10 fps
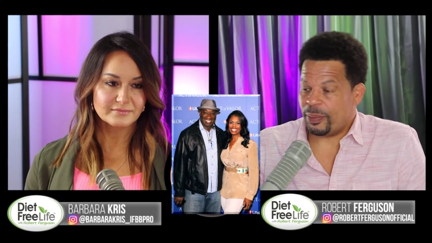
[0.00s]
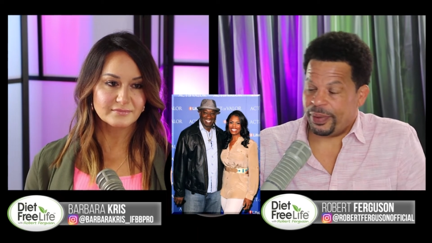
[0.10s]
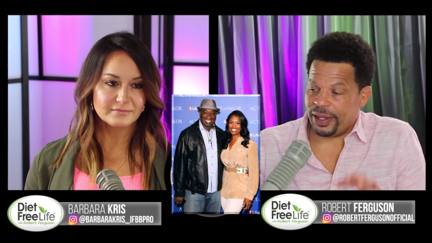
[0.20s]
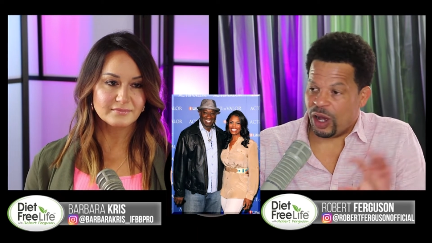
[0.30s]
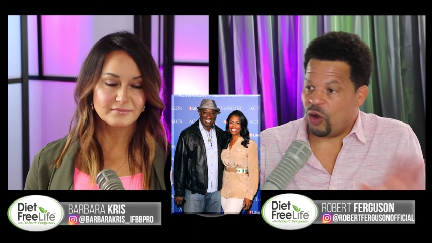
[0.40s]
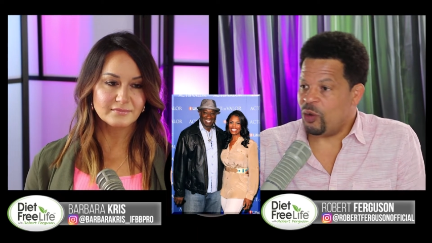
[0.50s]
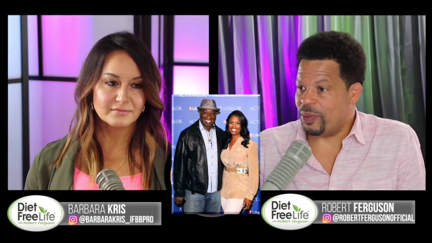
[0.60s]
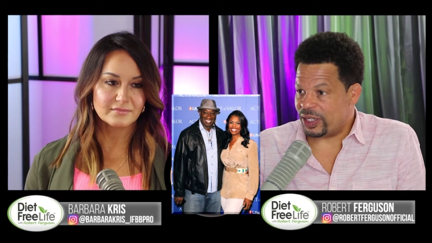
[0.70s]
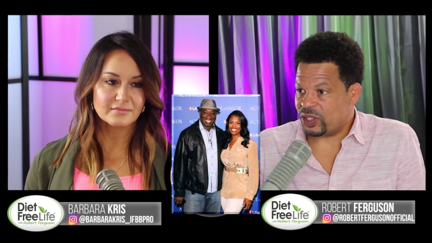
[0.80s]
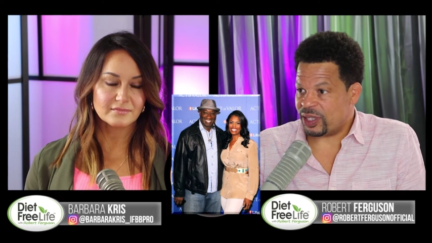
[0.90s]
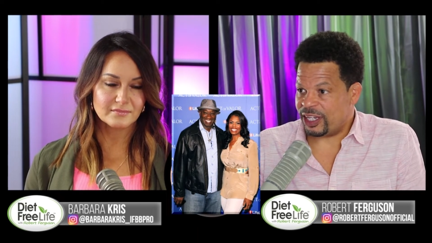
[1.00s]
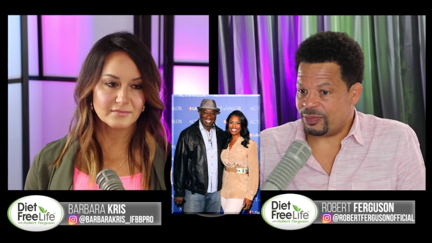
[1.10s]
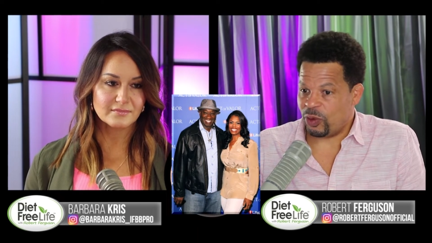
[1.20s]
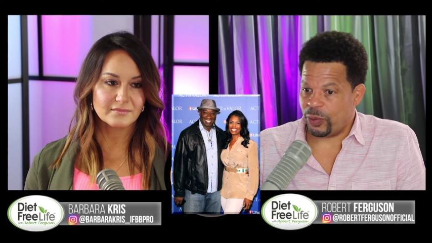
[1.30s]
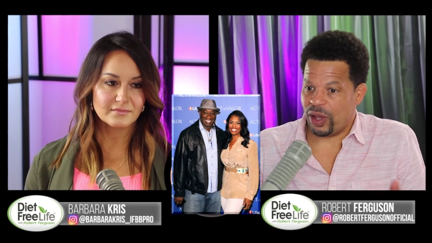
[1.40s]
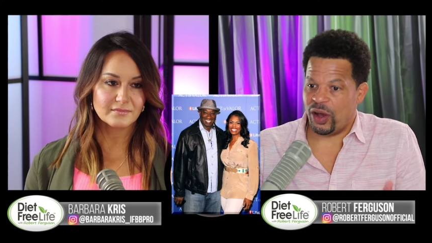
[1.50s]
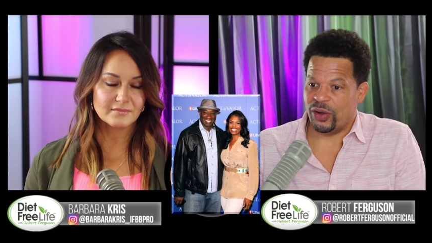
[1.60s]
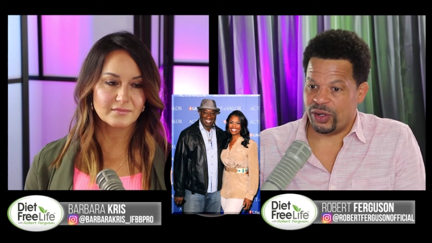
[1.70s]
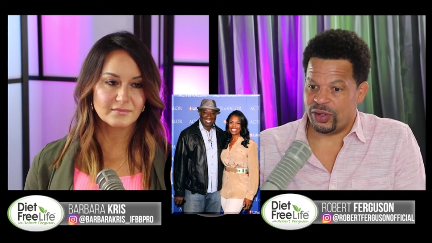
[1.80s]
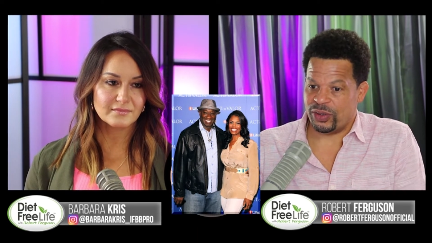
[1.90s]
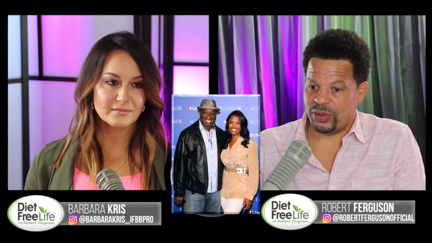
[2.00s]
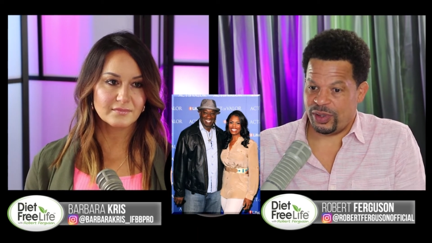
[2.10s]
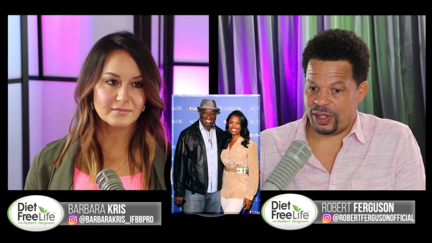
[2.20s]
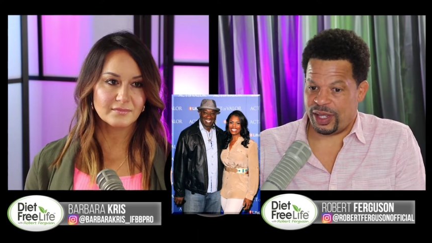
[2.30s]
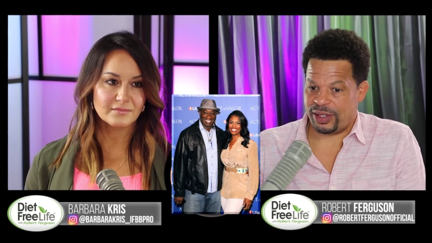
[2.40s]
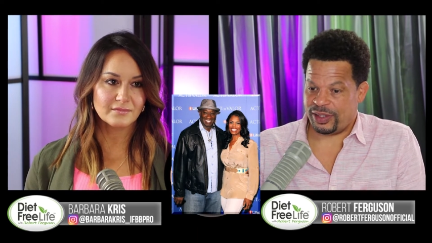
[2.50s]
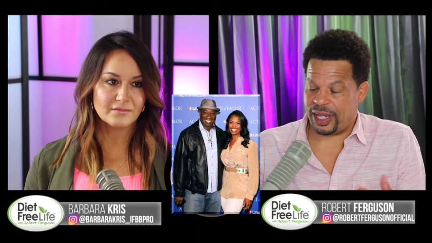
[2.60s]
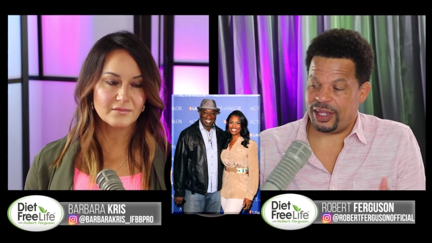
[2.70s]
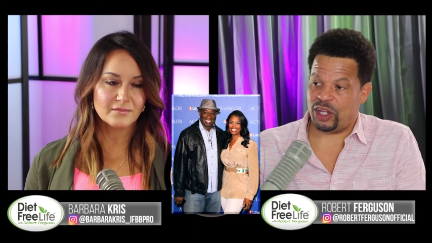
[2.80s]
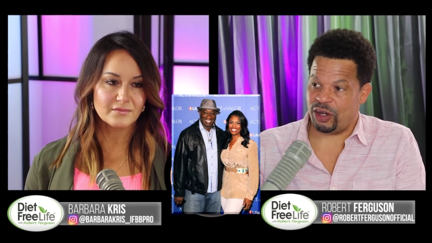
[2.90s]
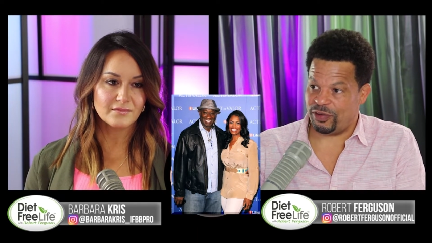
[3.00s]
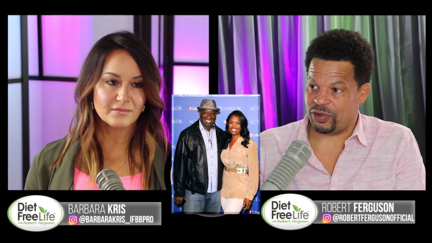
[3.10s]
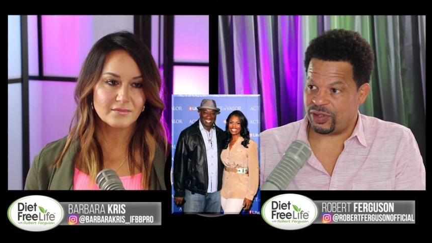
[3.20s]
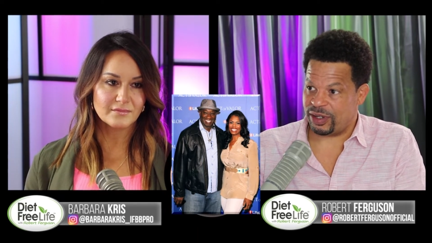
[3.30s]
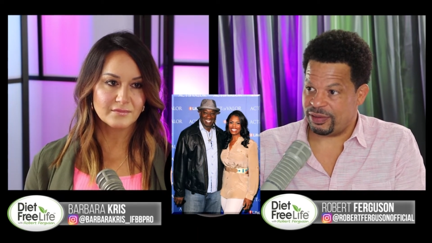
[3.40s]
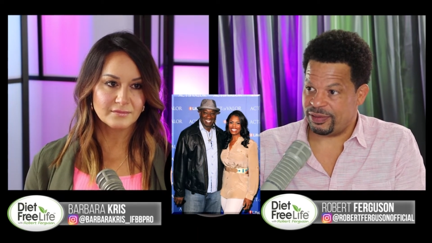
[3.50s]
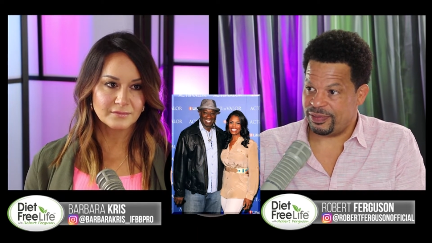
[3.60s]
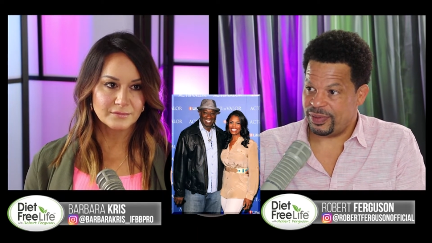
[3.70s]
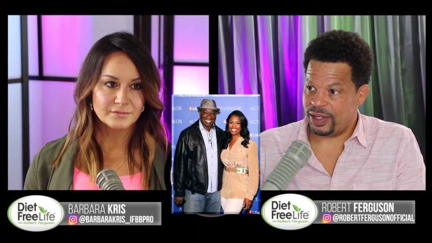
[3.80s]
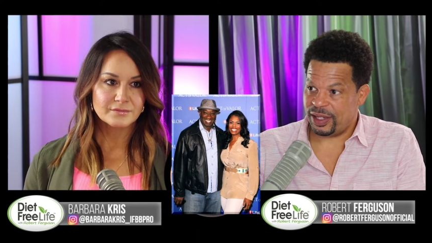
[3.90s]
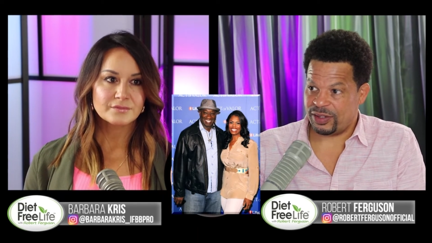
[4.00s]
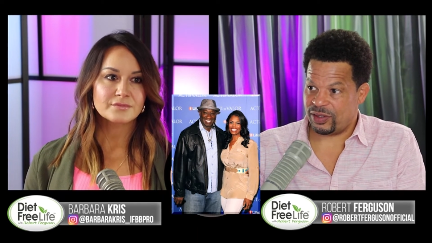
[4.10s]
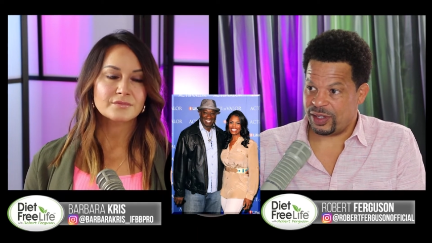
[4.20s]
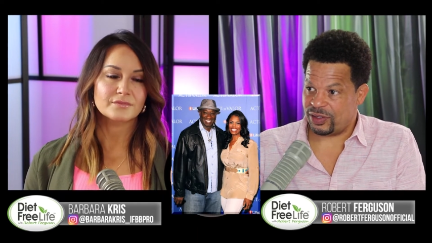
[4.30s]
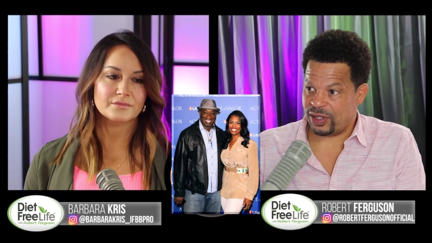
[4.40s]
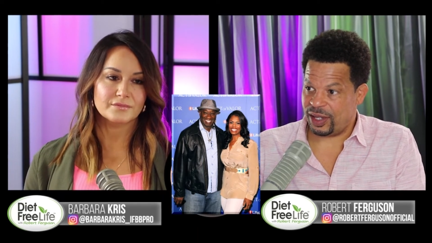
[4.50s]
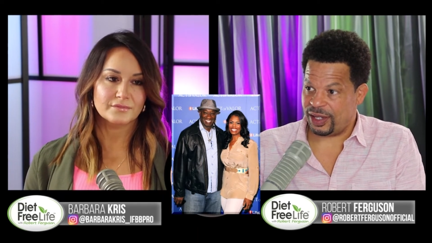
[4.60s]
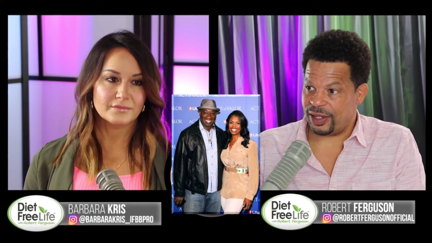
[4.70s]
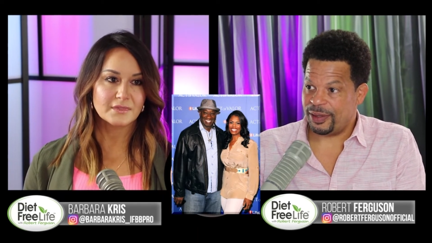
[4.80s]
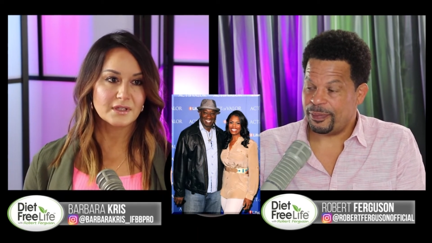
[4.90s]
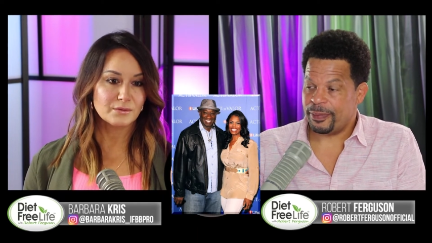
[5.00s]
Speaker 1: it could be a whole bunch of things, but we all know that taking care of yourself is, is king.